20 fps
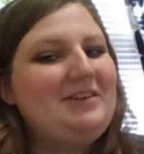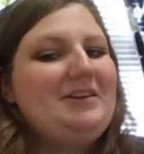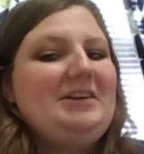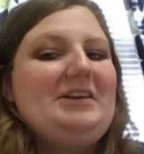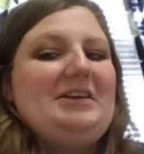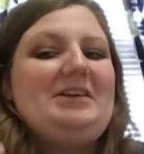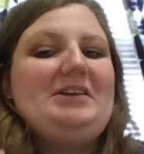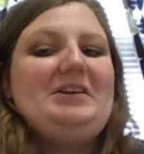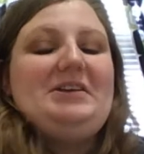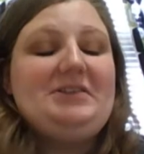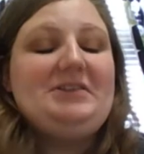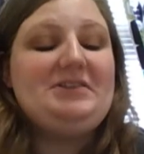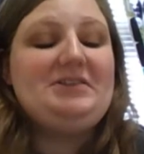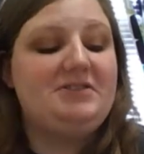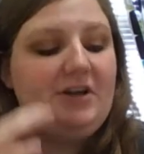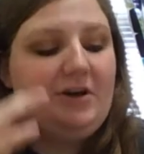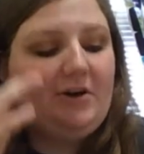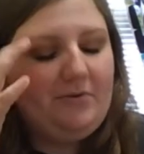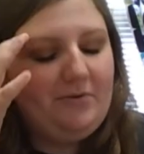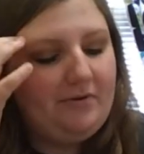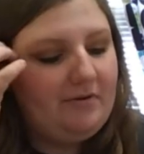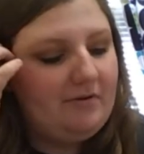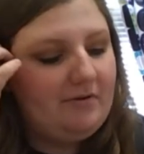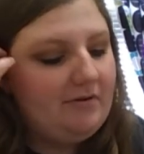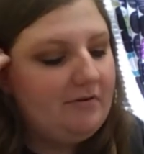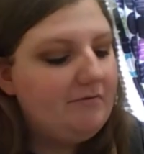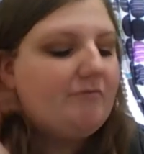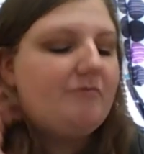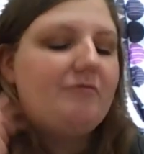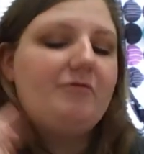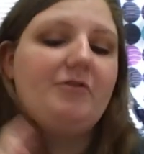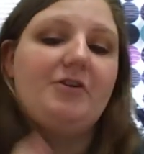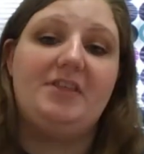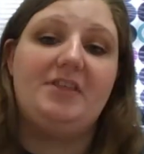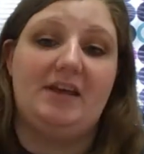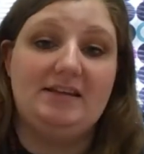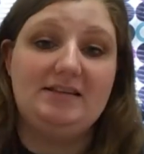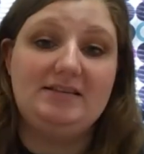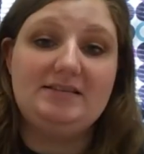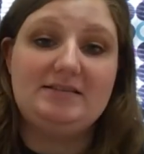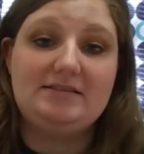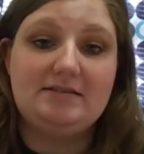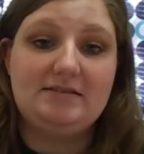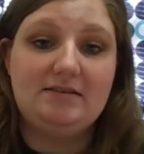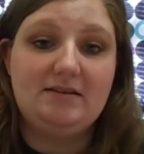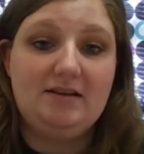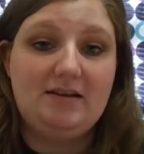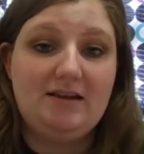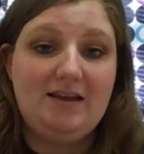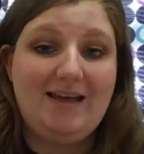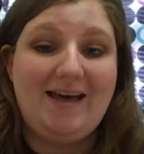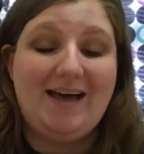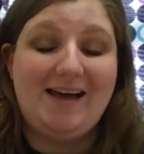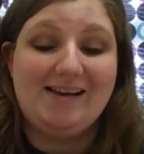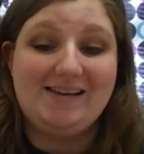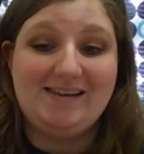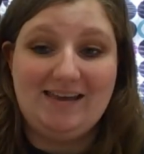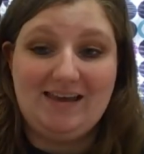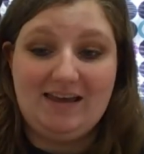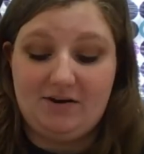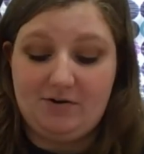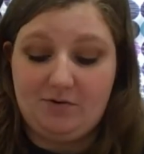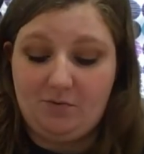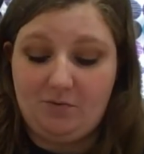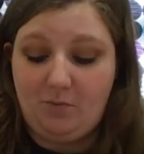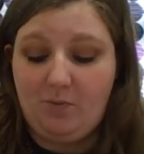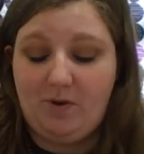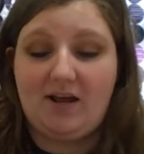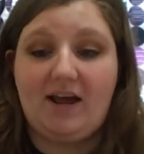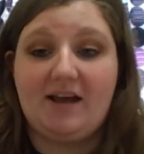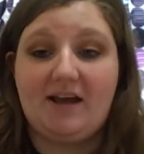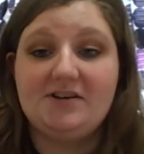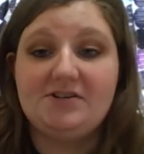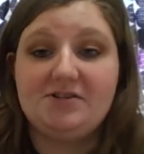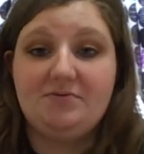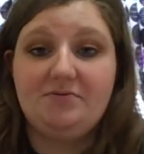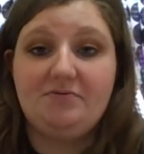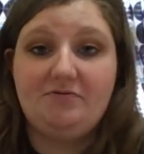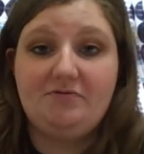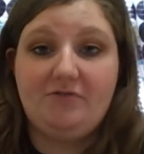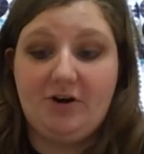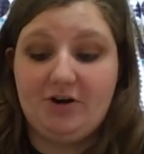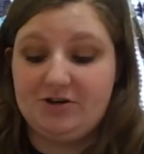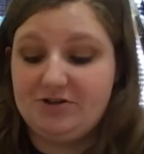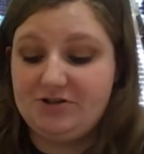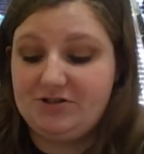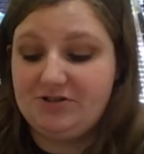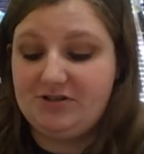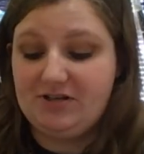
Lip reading: So for this, again, what I do first